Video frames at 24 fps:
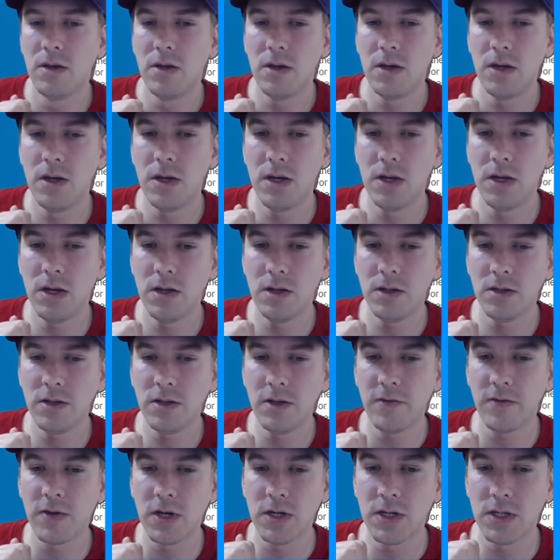And
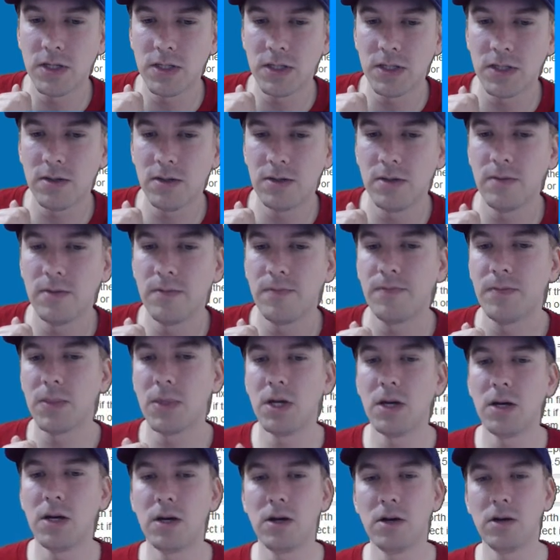I've got
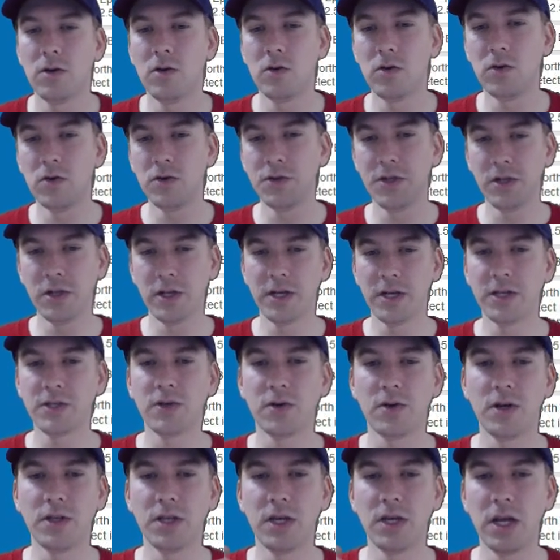hold the laser
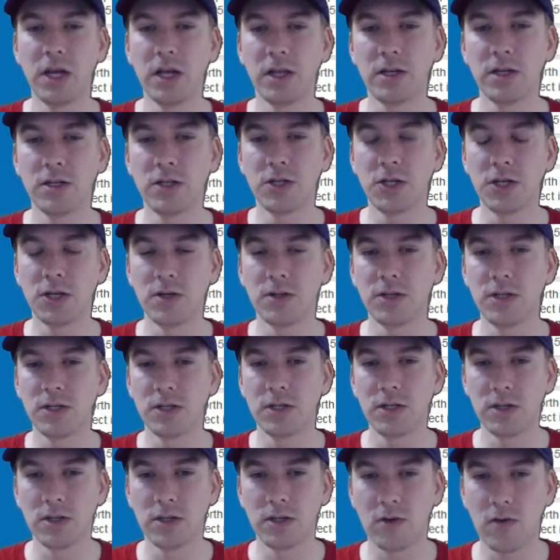on the alien shield
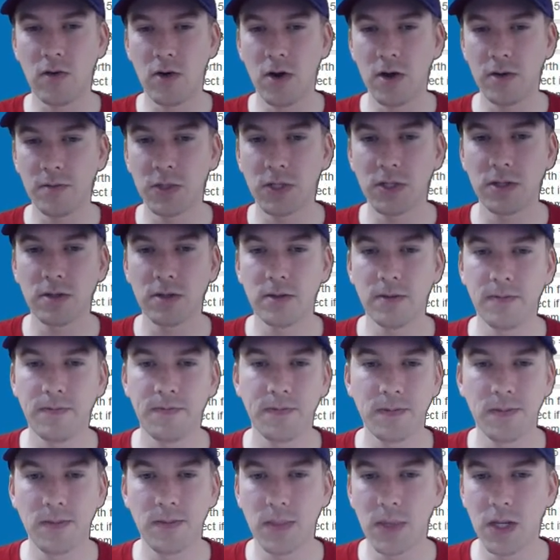until it drops.
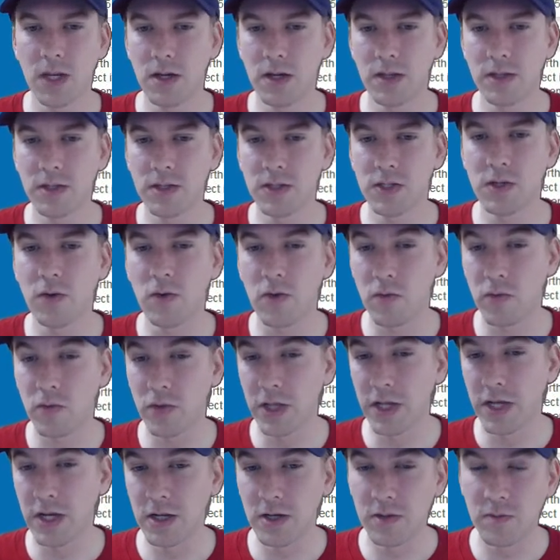These two are
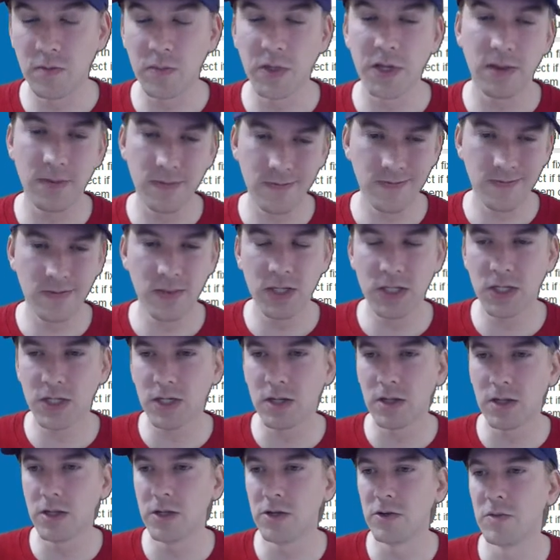related, but just
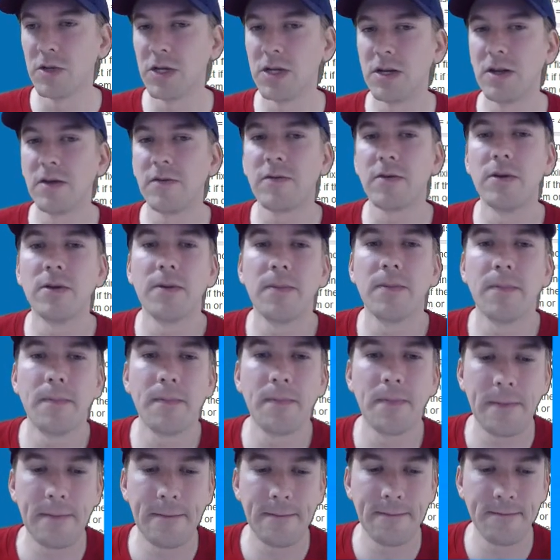a little bit different.
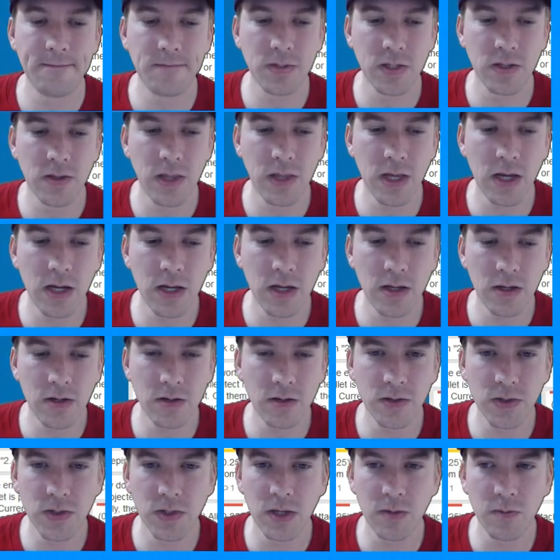So that
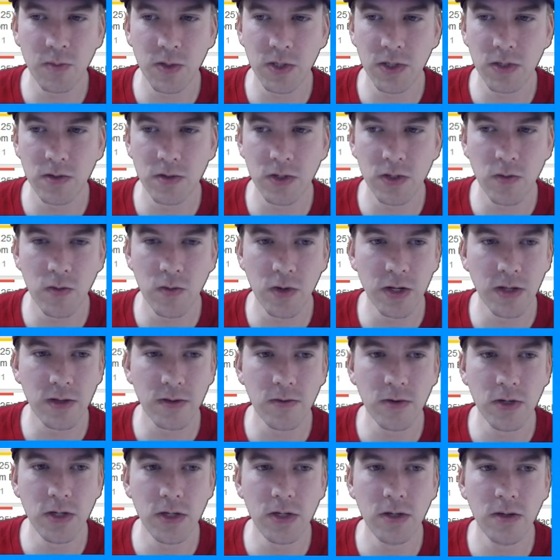handles episode
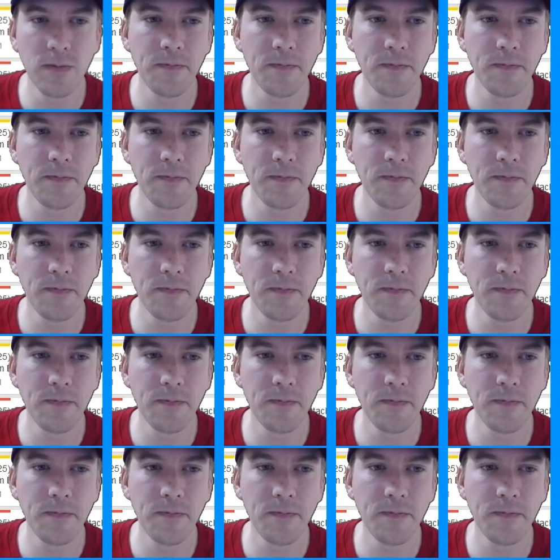23.